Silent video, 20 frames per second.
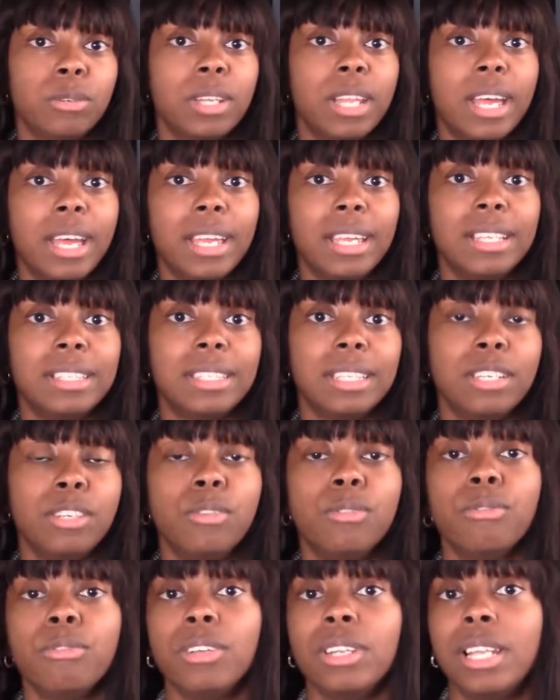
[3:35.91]
clients and
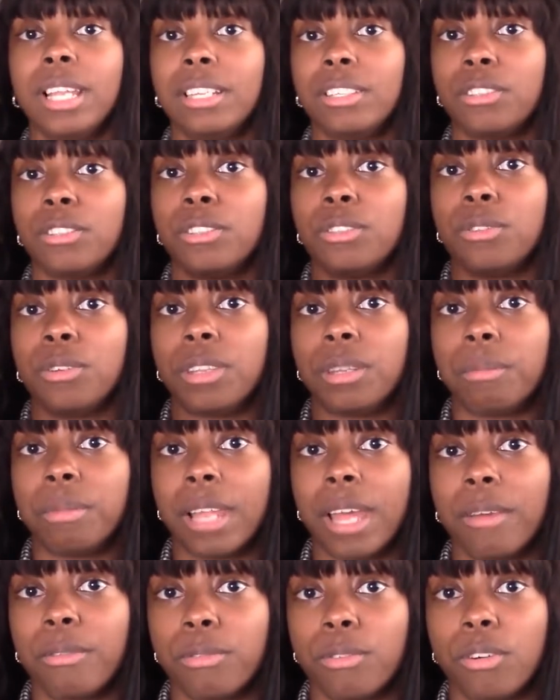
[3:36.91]
new freelancers join the
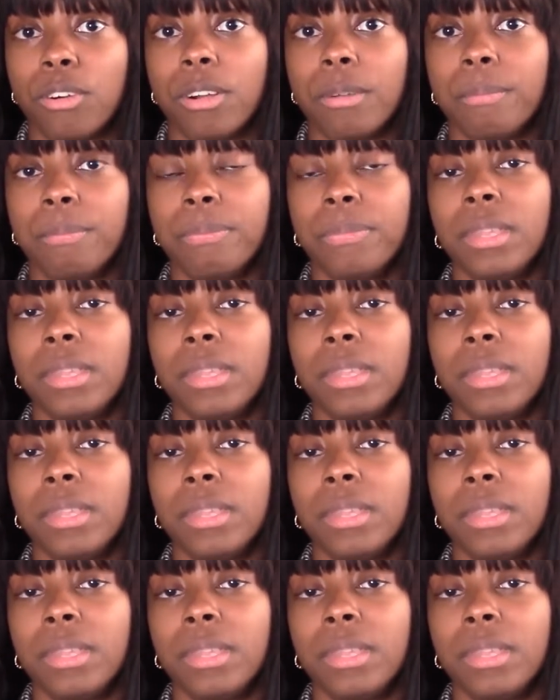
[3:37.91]
platform,